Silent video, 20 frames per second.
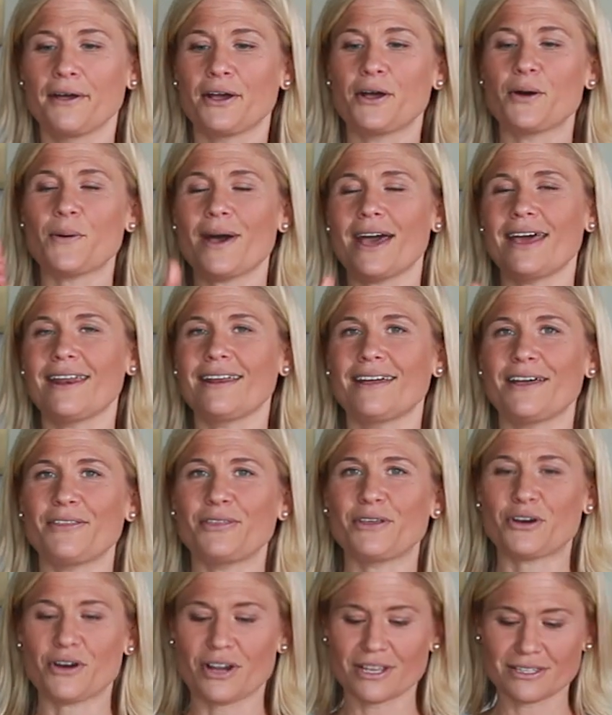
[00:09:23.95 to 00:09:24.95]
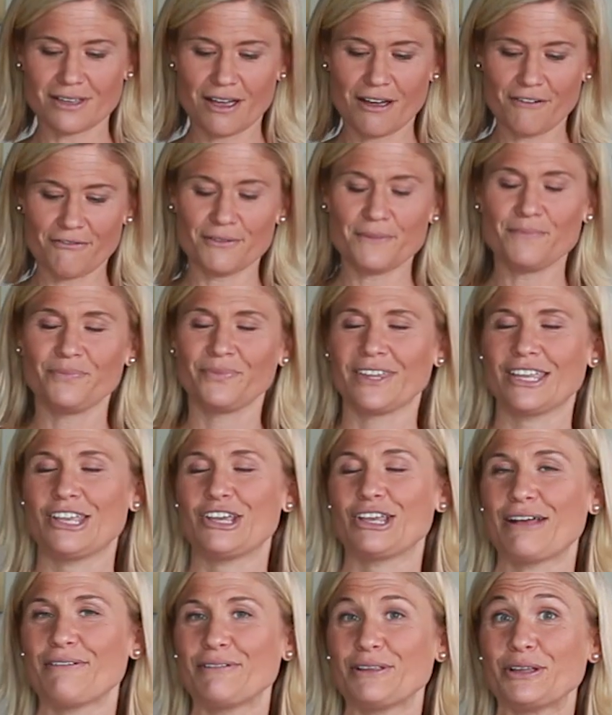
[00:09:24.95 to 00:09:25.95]
Go ahead and cut the crust off. You
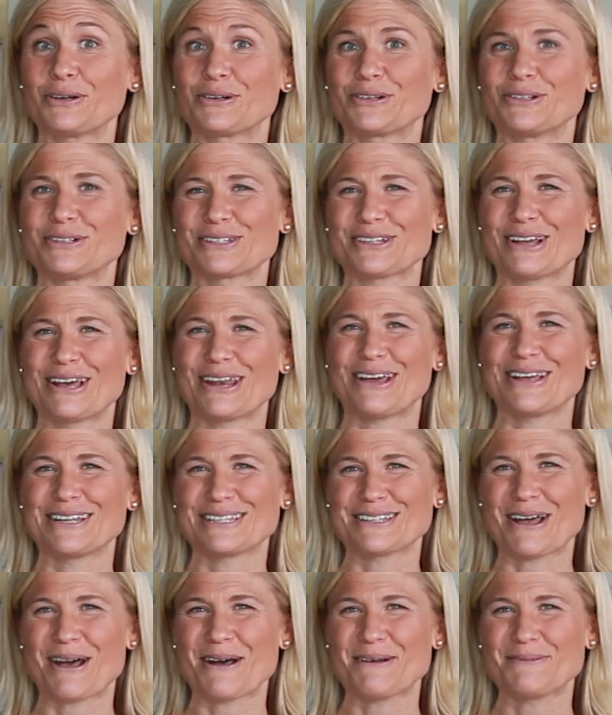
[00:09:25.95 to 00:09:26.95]
can have a little crouton on top.